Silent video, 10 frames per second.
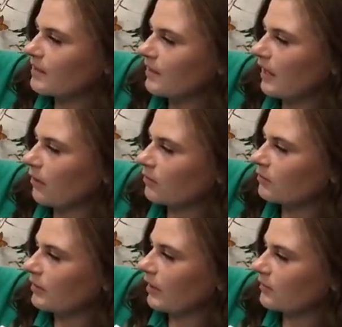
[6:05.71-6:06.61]
The outer
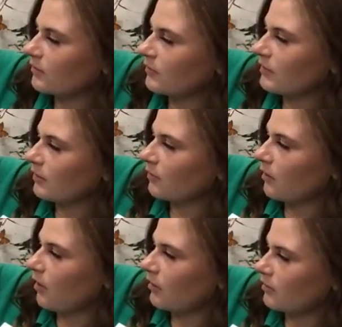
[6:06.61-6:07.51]
layers of silk
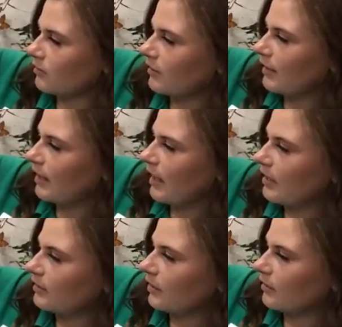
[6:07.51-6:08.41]
harden
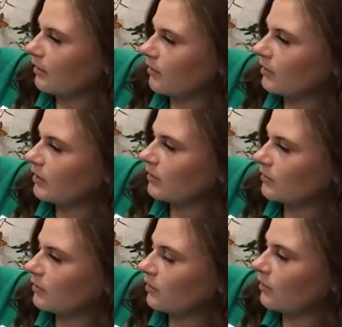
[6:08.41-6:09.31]
and yellow,
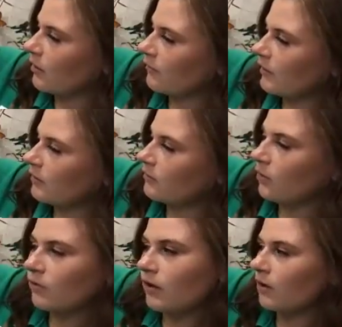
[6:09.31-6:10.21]
so the larvae
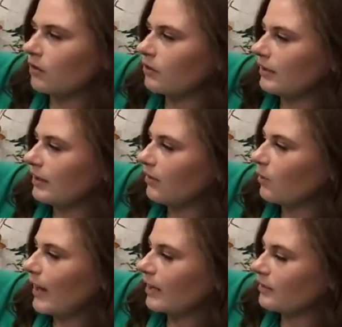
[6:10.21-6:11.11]
no longer need the
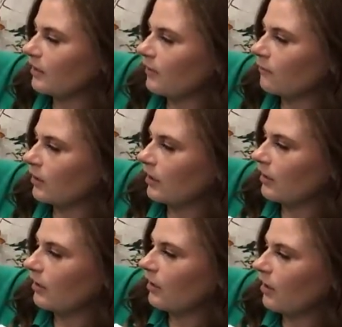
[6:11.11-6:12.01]
wax
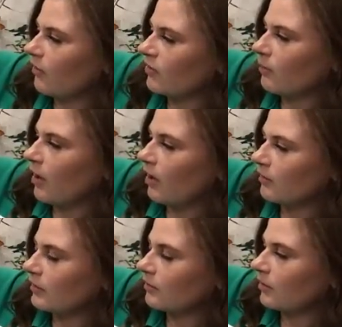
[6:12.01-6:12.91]
covering of the
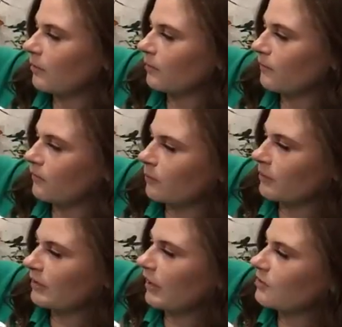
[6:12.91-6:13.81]
pollen clump for
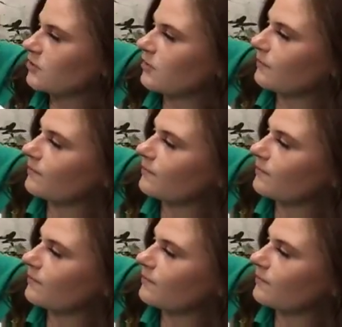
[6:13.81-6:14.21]
protection.